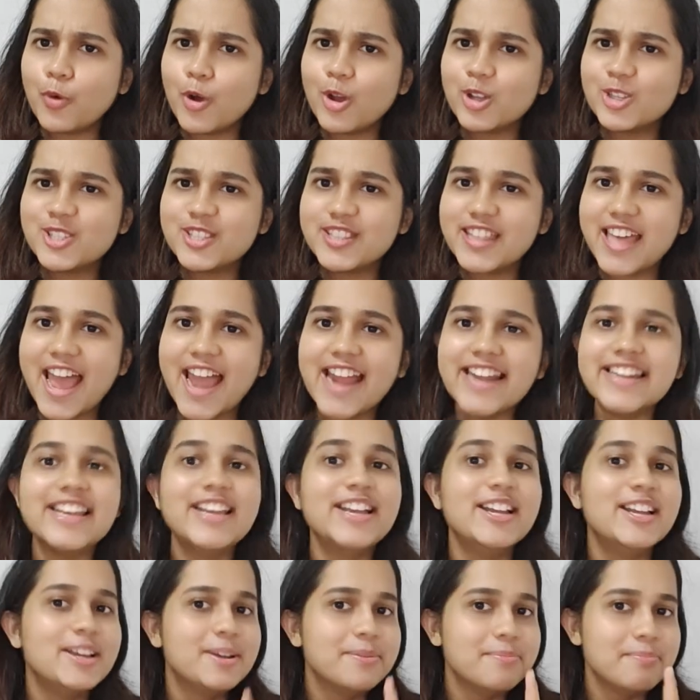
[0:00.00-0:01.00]
watched that,
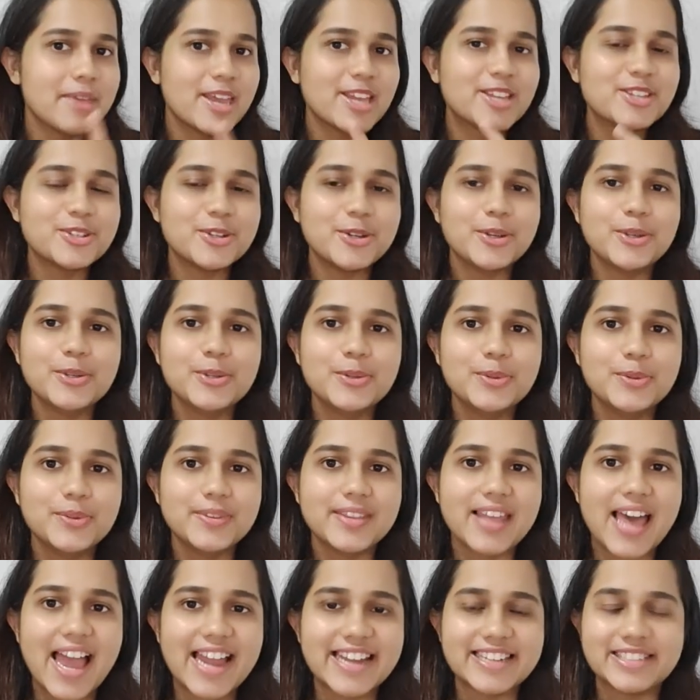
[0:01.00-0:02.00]
make sure you do
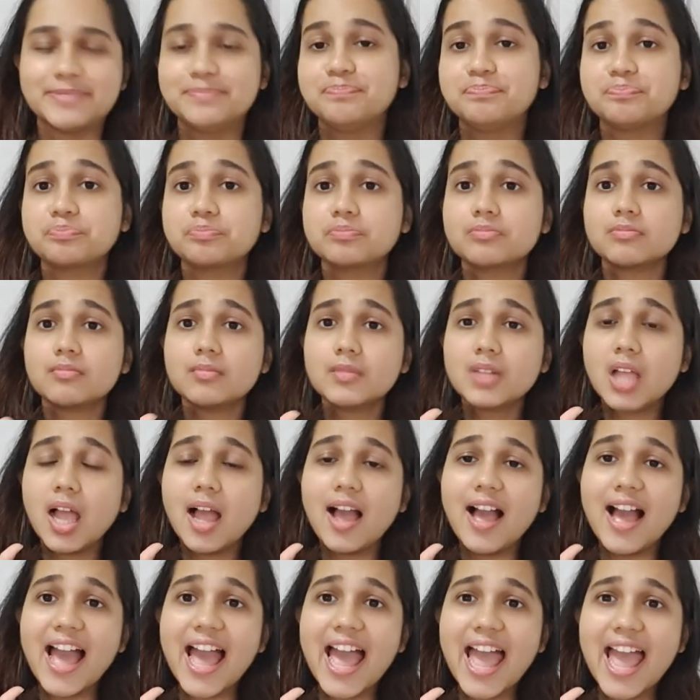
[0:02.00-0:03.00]
that.
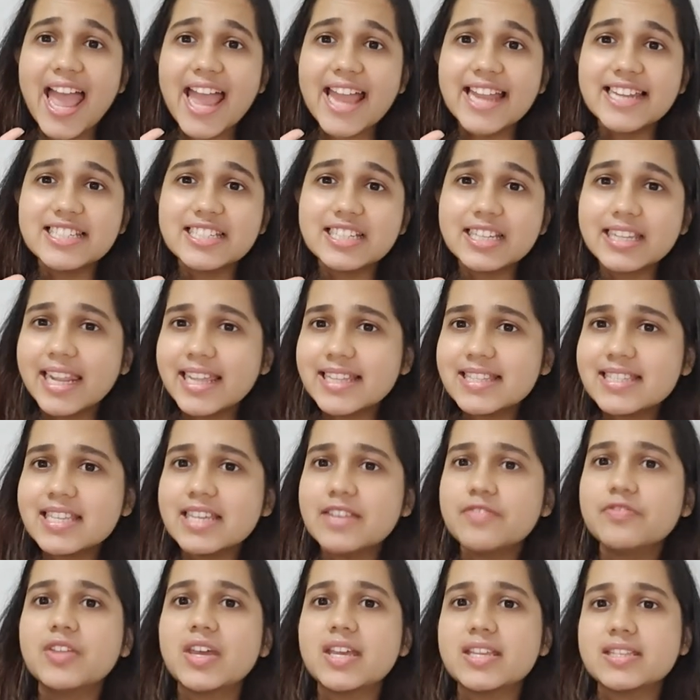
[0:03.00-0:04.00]
And let's
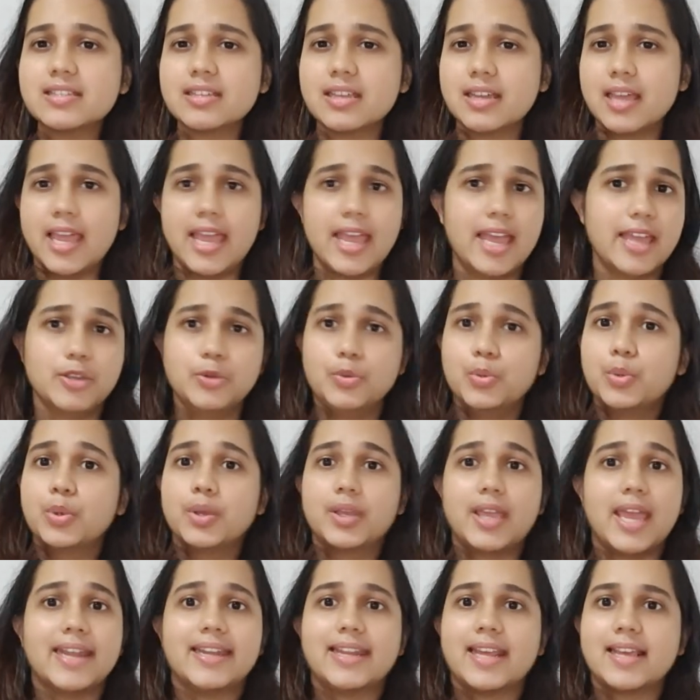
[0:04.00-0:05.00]
say there's you
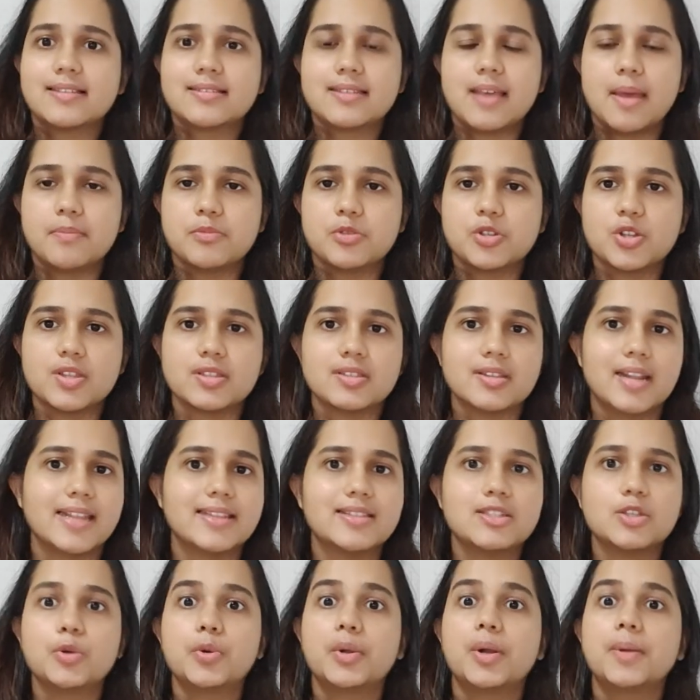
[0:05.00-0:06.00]
get exemptions,
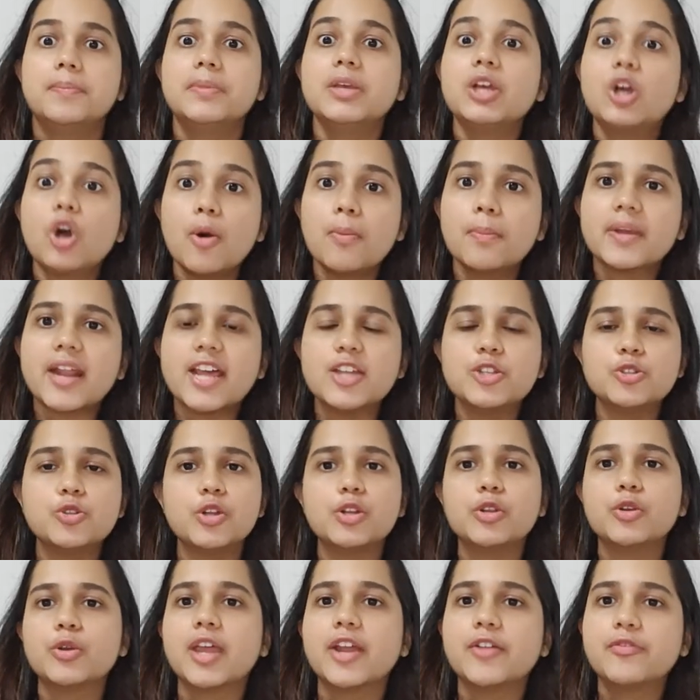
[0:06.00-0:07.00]
let's say you're a BCom graduate,
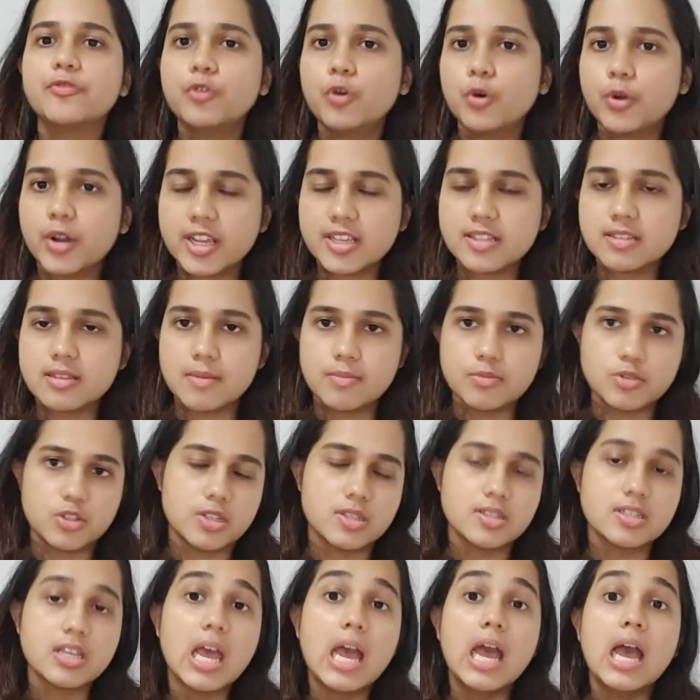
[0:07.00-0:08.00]
you get 4
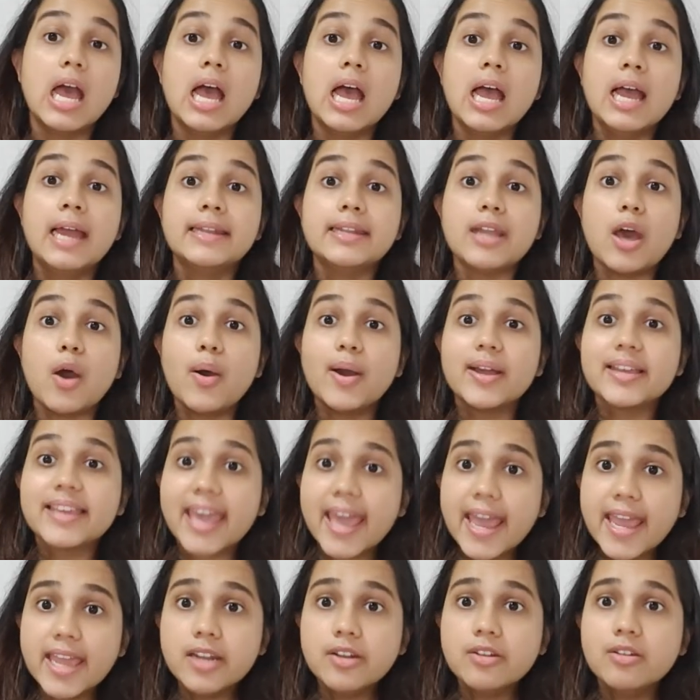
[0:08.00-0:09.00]
exemptions. Now
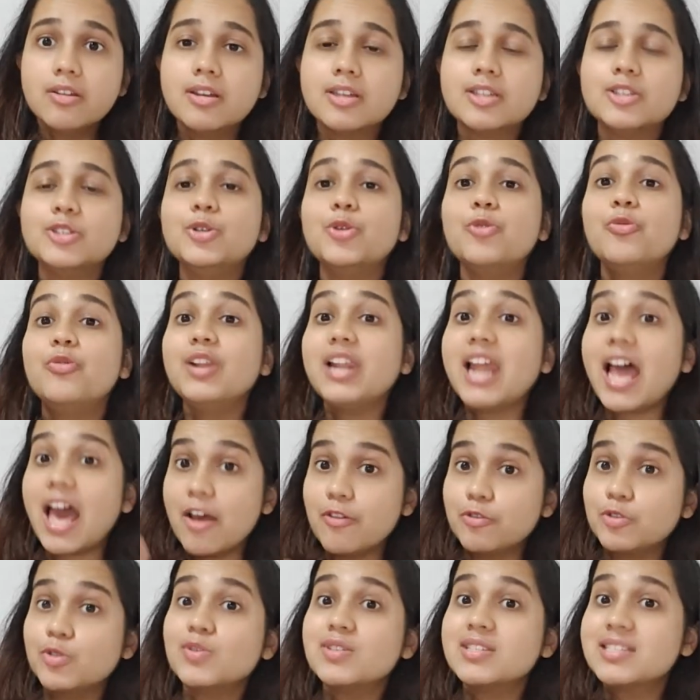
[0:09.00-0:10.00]
again, you will
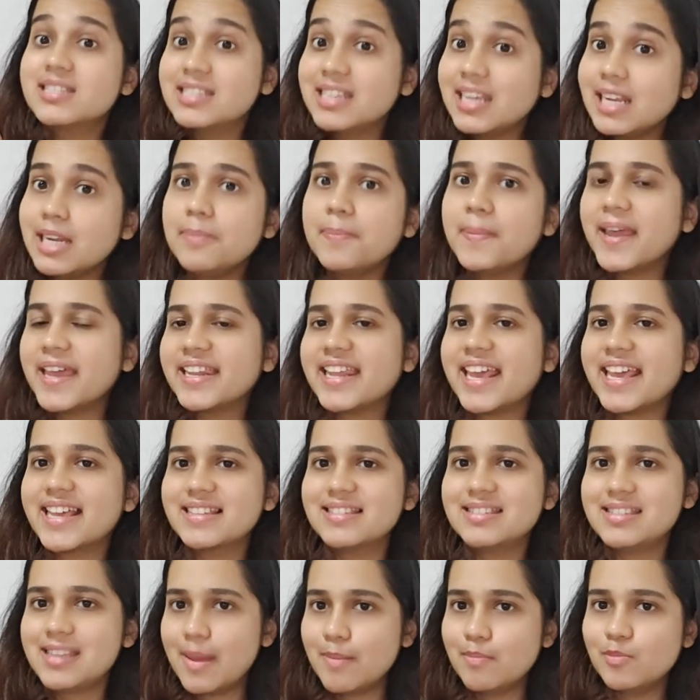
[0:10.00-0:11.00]
have to still pay an
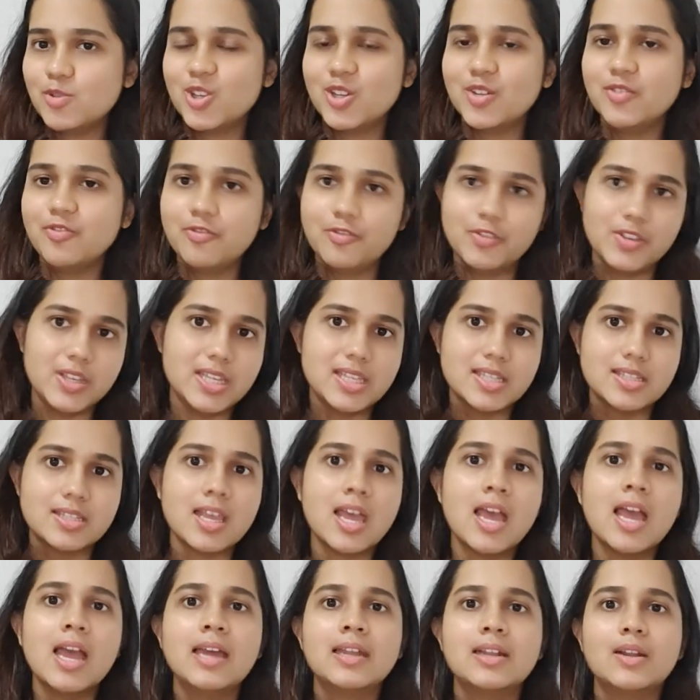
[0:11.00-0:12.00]
exemption fees.
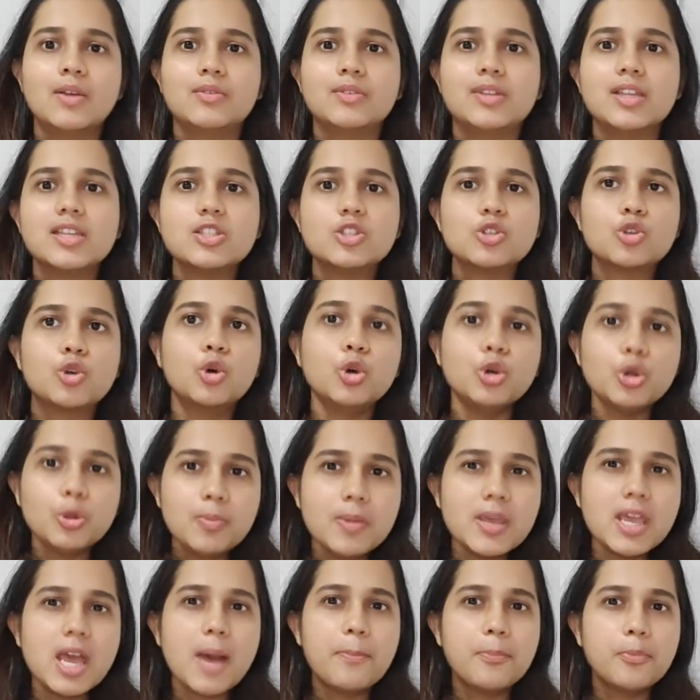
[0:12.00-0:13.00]
Now this could
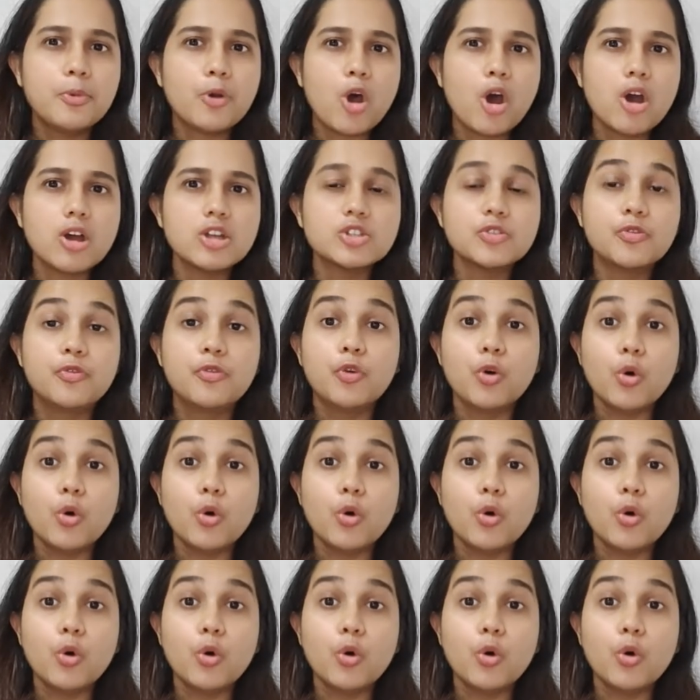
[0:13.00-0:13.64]
be approx